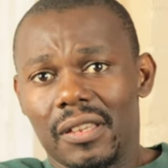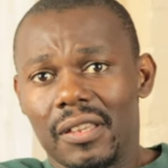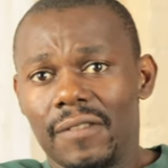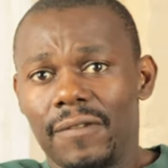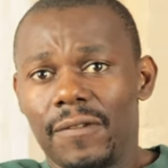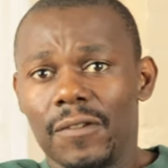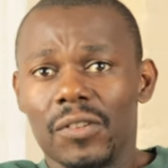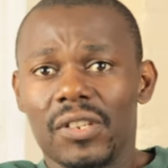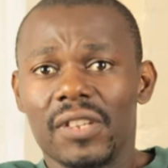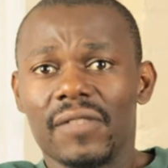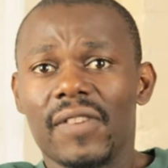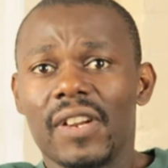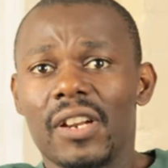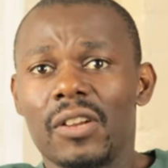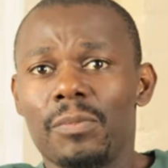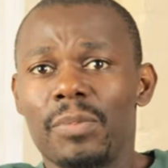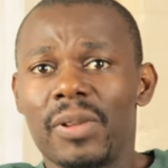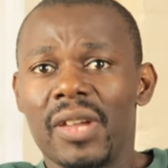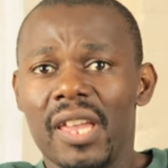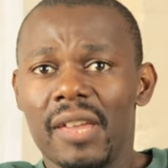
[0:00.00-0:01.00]
if you
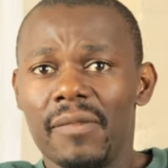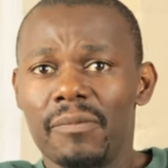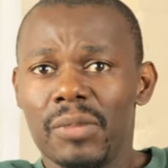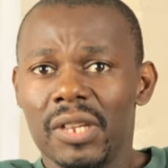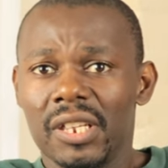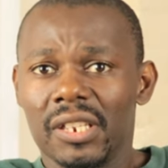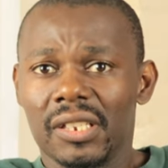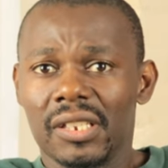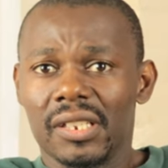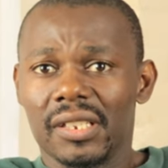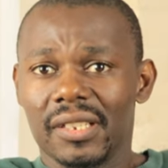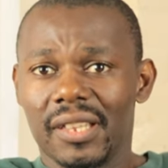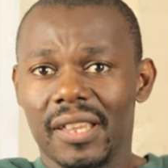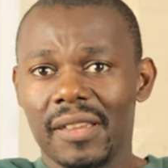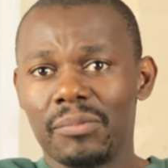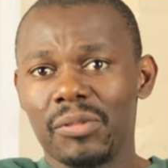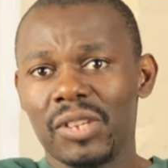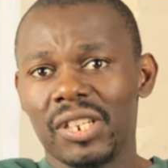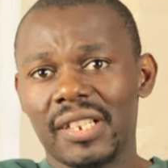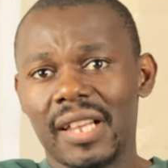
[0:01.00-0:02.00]
develop habits
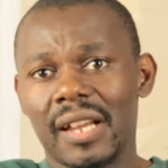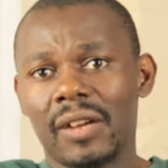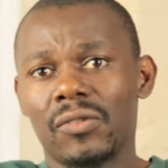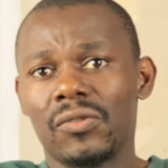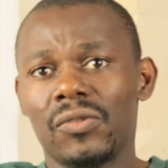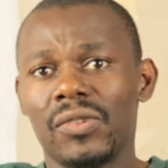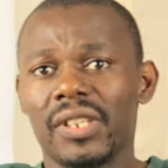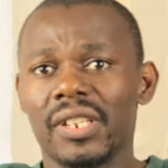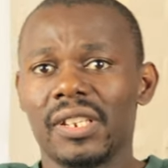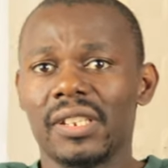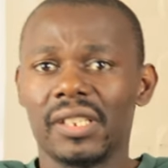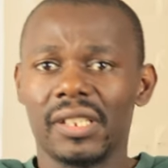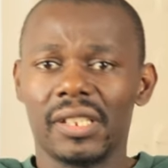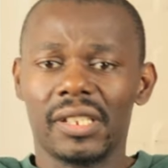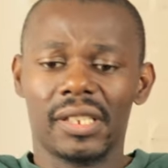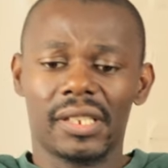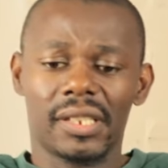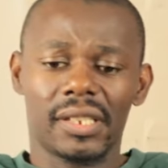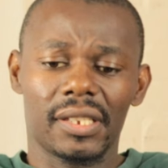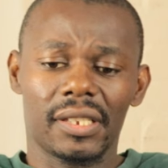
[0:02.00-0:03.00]
are good
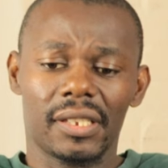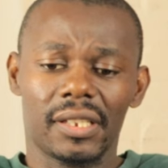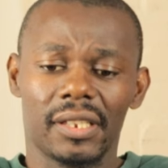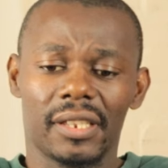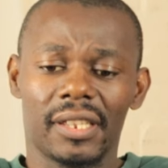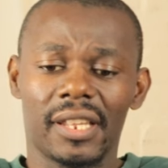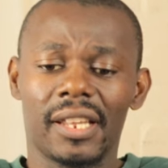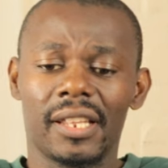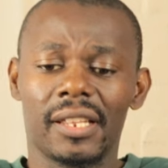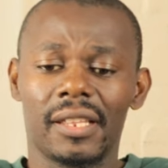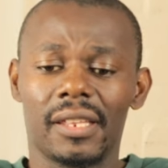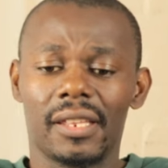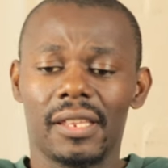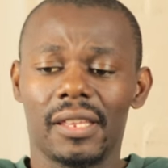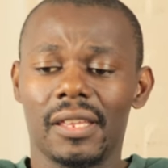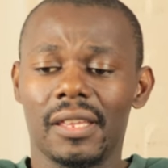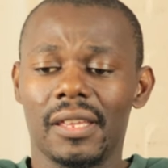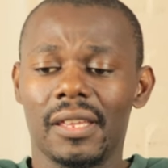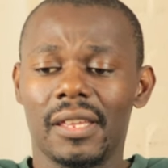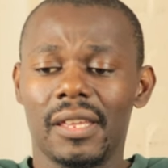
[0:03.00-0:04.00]
in that
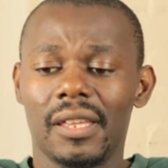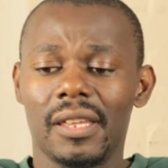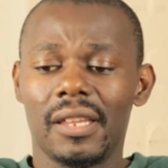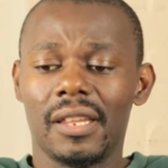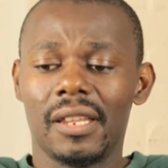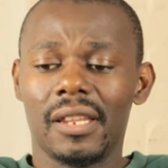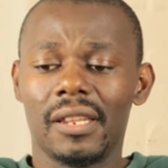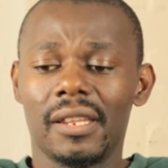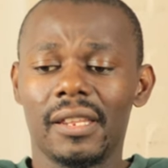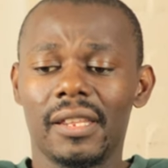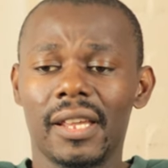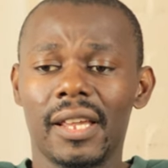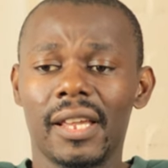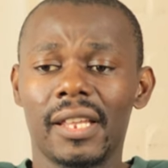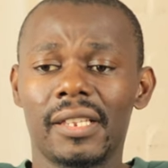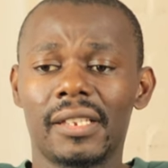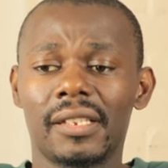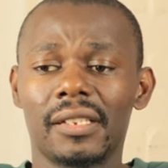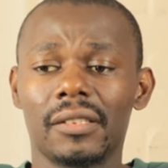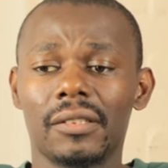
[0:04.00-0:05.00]

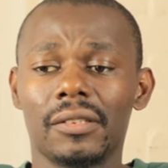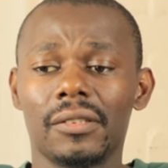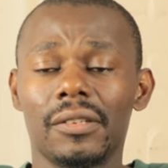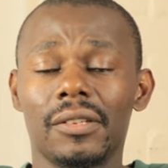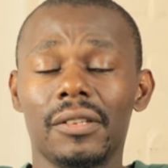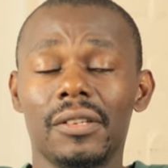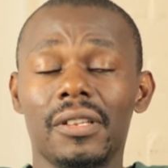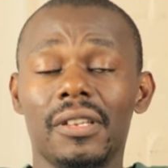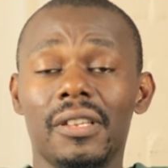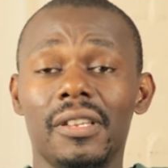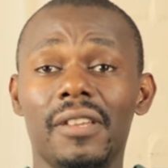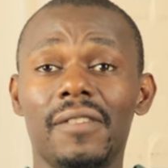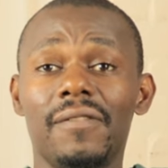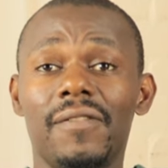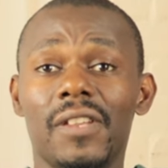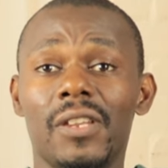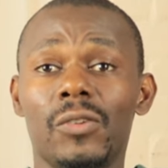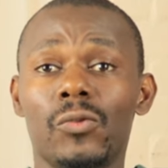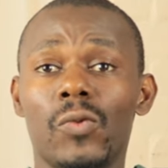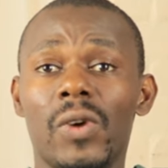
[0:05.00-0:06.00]
even
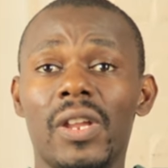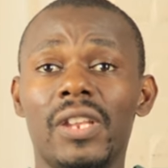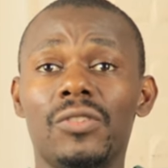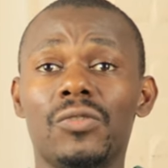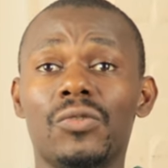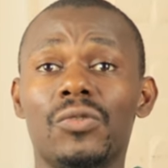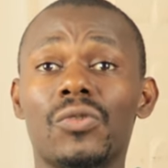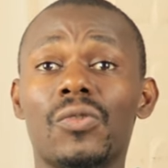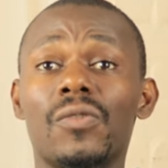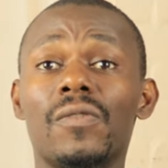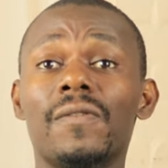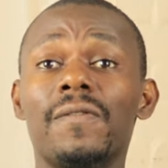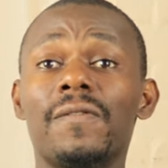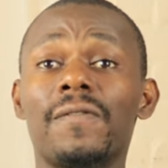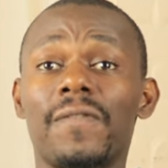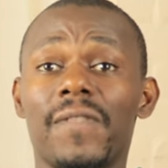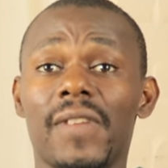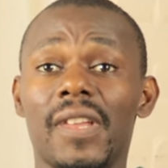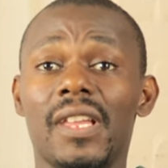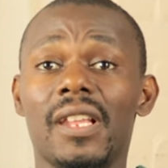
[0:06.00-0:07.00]
when you don't
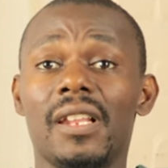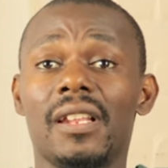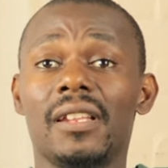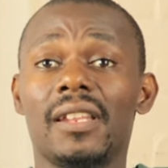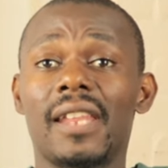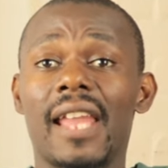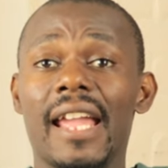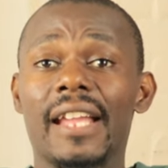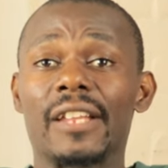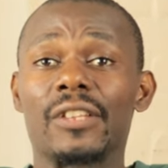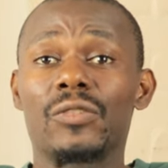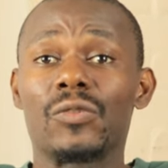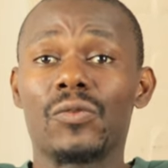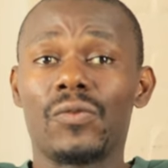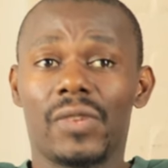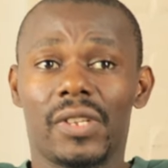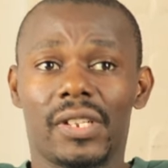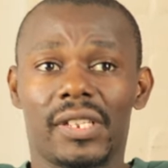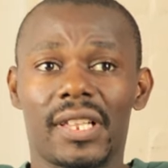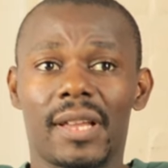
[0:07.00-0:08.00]
feel like
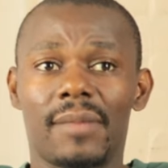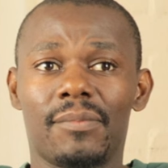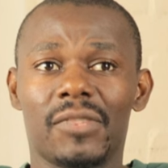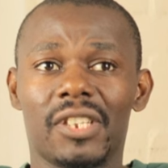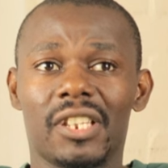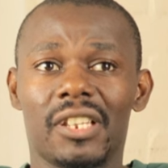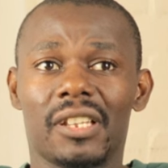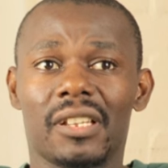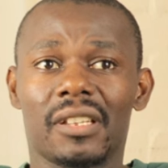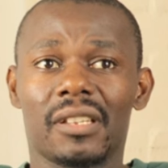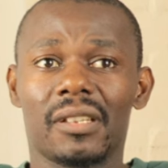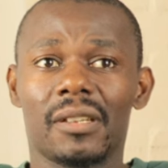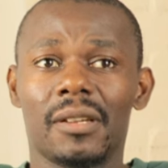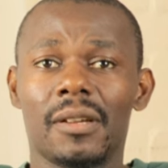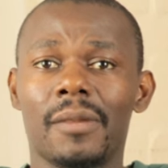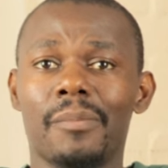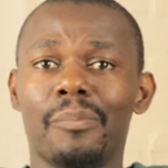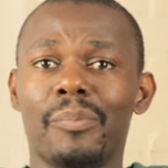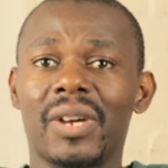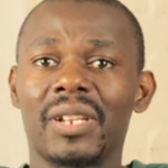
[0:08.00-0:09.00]
doing something,
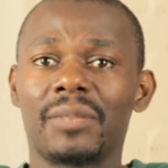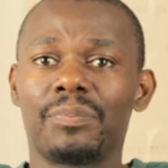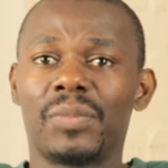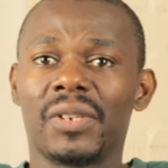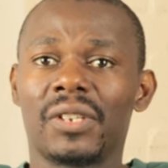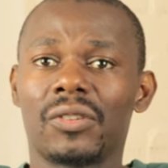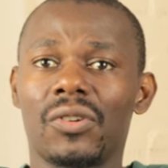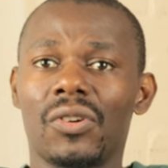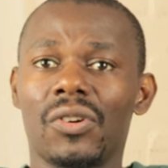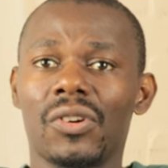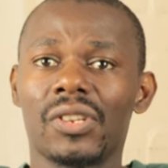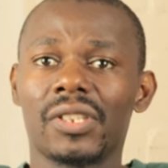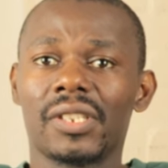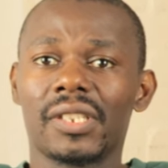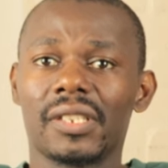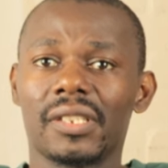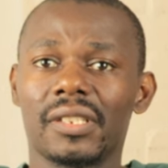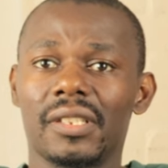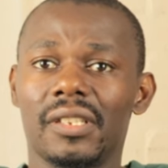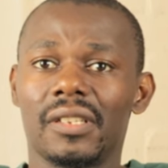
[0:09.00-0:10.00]
but
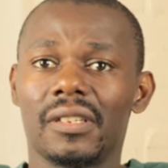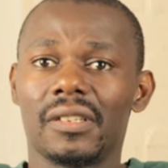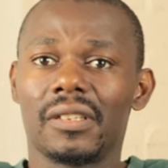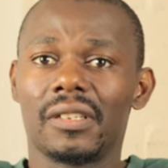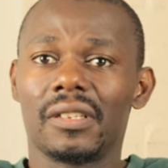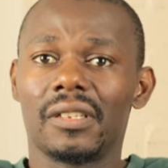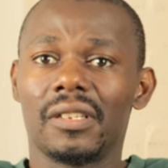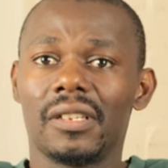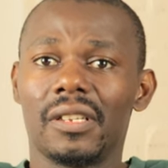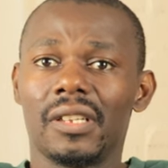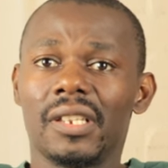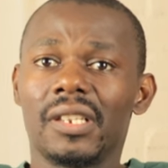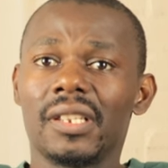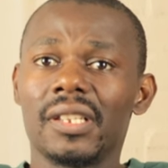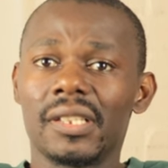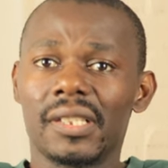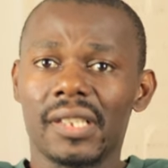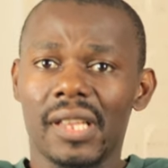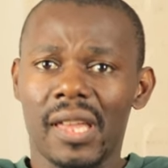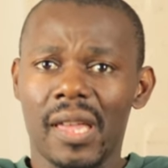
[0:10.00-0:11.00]
because it
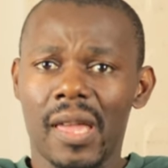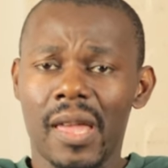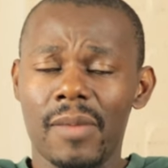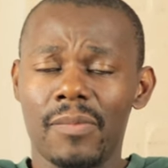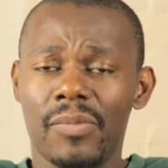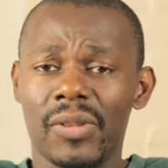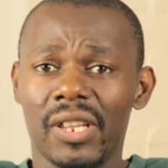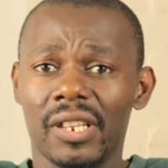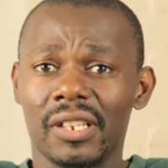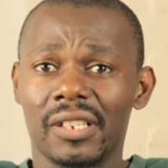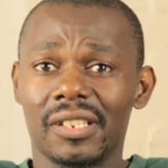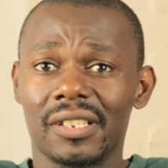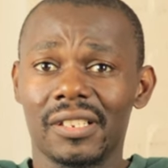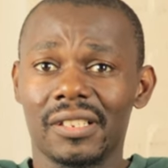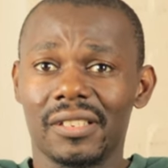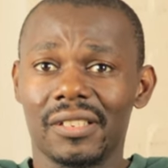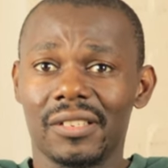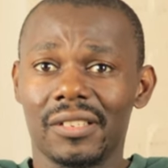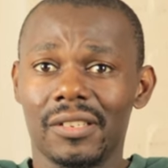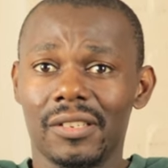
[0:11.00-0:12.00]
is a habit,
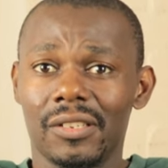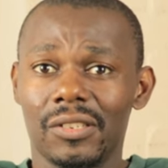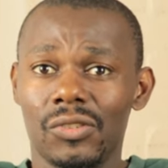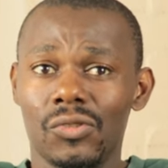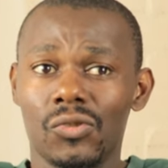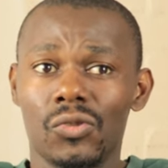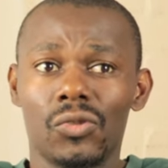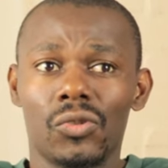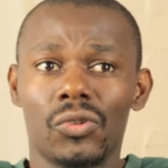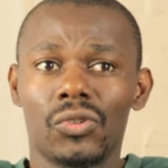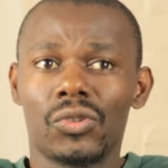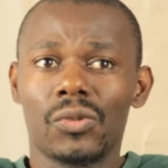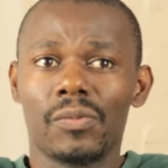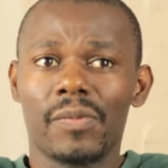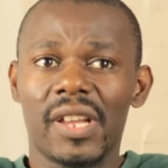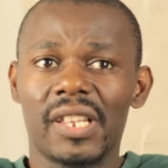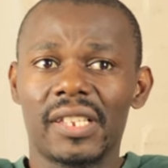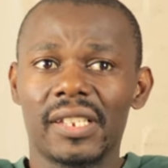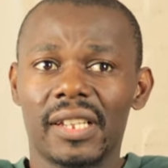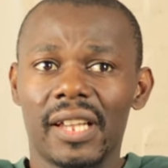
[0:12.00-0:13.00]
you'll
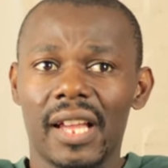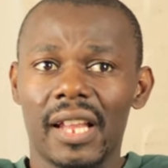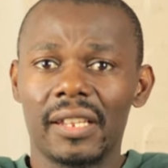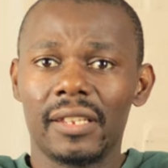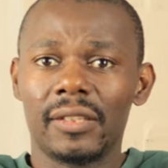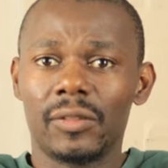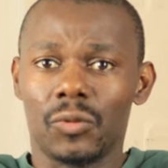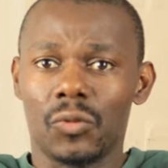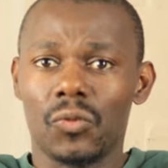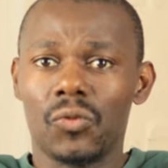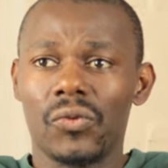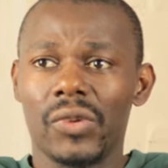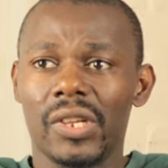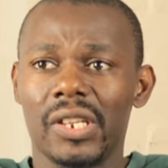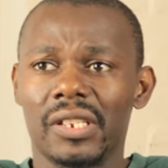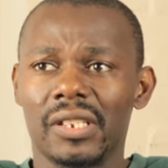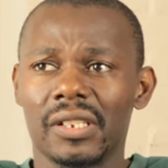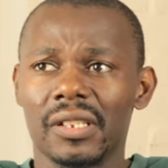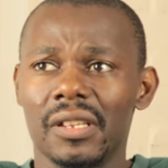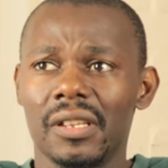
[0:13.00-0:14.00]
automatically do
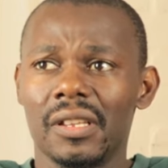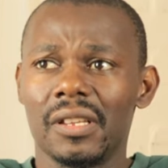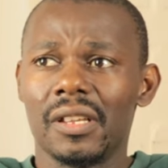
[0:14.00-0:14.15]
it.